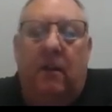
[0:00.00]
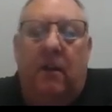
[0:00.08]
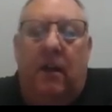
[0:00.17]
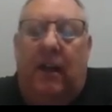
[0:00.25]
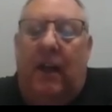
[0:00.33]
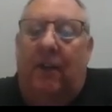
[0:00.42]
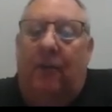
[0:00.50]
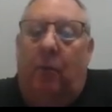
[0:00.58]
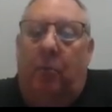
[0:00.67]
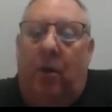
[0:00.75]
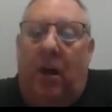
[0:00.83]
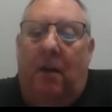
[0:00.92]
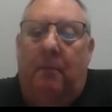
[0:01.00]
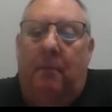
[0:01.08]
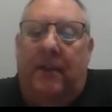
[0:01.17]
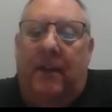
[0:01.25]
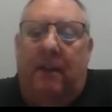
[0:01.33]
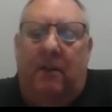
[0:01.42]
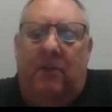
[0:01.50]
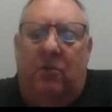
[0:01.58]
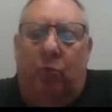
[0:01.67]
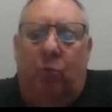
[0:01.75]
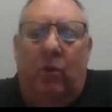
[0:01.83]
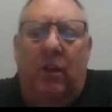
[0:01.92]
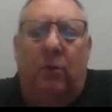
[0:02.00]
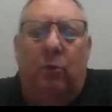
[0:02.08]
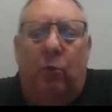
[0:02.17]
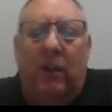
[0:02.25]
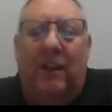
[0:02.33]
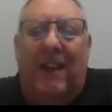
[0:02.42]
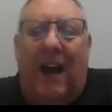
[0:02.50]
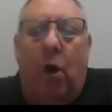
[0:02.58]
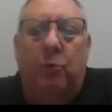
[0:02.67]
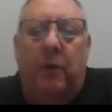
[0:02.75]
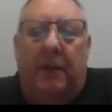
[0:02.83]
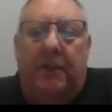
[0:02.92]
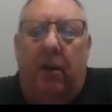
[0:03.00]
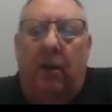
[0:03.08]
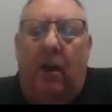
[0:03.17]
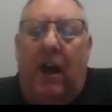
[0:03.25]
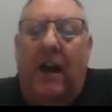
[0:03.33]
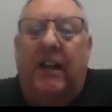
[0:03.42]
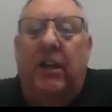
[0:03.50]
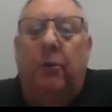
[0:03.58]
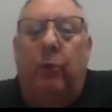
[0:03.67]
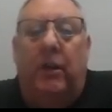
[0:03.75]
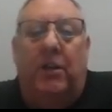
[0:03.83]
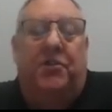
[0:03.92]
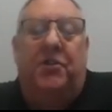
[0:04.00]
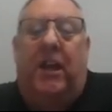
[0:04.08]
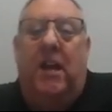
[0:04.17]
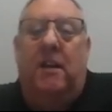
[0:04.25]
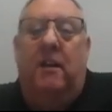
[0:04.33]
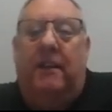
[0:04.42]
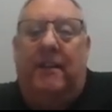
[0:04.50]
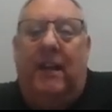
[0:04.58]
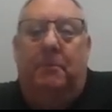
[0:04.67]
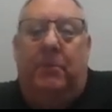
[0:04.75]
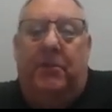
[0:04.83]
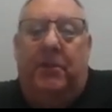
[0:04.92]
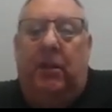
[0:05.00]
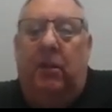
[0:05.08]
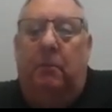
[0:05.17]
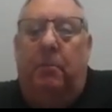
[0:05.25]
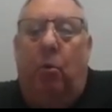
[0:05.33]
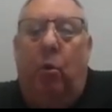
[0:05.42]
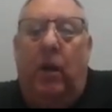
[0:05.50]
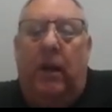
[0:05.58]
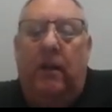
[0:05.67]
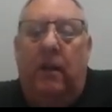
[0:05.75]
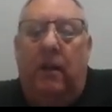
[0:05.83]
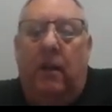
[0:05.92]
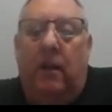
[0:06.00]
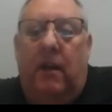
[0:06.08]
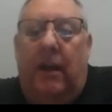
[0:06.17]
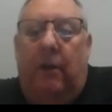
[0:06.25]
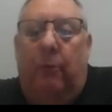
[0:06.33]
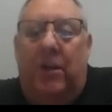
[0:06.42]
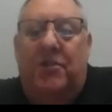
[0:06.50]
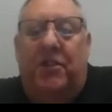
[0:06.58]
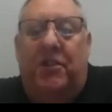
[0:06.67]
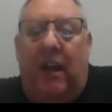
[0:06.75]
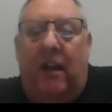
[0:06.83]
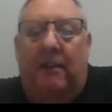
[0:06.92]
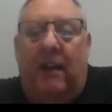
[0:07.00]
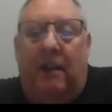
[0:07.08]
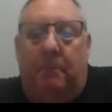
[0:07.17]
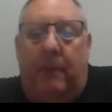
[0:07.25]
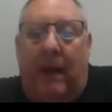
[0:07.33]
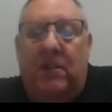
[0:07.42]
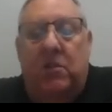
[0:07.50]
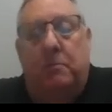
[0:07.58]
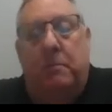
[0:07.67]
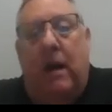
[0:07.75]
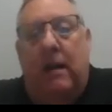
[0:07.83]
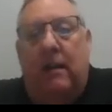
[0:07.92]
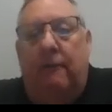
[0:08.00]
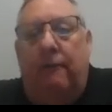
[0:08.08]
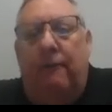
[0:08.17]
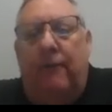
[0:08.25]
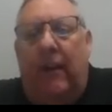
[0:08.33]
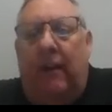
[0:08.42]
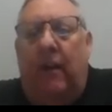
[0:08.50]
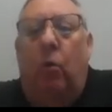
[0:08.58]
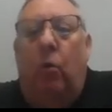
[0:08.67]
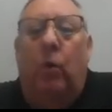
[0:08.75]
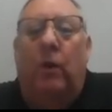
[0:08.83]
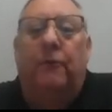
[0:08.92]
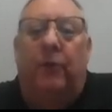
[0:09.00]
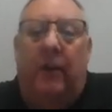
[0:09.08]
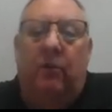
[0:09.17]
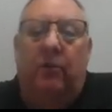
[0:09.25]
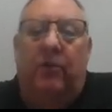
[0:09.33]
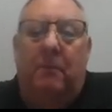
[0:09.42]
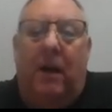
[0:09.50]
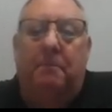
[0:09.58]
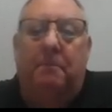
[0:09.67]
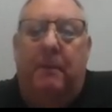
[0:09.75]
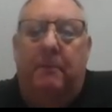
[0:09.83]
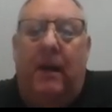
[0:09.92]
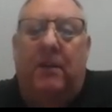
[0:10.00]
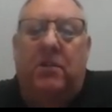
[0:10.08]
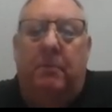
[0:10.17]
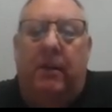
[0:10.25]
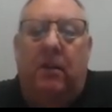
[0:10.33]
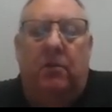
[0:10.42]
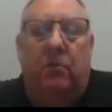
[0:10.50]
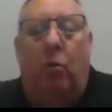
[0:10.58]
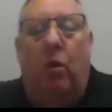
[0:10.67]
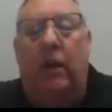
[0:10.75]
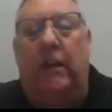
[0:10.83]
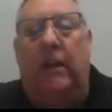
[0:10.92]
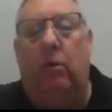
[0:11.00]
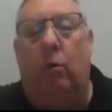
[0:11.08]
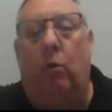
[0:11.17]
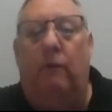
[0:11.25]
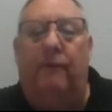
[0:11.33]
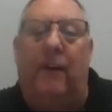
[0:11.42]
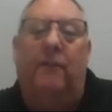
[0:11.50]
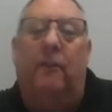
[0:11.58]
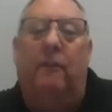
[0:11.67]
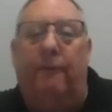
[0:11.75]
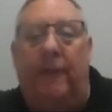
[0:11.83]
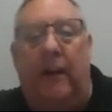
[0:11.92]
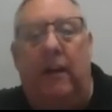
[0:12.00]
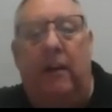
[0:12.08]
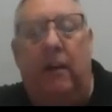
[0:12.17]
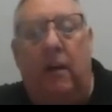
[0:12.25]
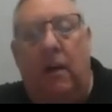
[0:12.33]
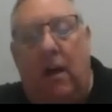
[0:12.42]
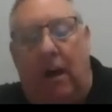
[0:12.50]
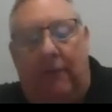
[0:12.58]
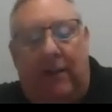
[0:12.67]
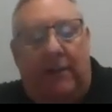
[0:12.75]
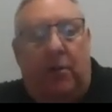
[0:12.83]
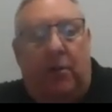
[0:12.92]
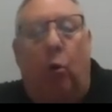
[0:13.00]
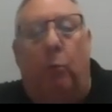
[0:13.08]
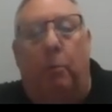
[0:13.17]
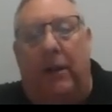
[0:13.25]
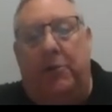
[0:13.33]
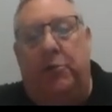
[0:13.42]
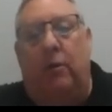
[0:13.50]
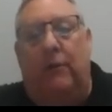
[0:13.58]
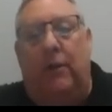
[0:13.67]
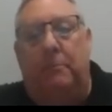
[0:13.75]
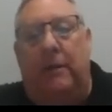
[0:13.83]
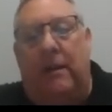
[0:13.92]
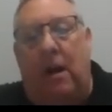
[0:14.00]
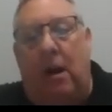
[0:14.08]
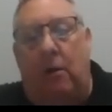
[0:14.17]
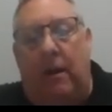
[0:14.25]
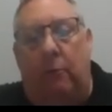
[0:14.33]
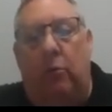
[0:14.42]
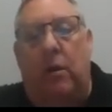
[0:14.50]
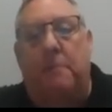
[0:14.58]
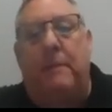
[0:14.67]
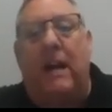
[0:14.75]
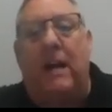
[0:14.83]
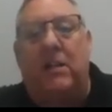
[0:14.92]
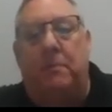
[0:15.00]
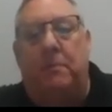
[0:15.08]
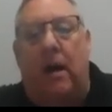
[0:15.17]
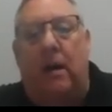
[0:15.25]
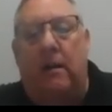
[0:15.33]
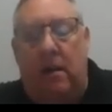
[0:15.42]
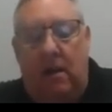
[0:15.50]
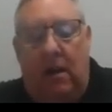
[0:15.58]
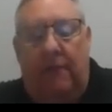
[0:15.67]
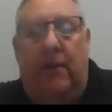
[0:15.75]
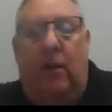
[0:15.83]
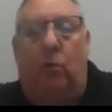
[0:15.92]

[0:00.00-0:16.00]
and I have a problem that it's really, really loud right there, I can rescan it at that particular point and rescan that bad spot and figure out what frequency might be best. Because walking the whole 500 feet, I've got the whole picture of it. But now that really bad spot, if I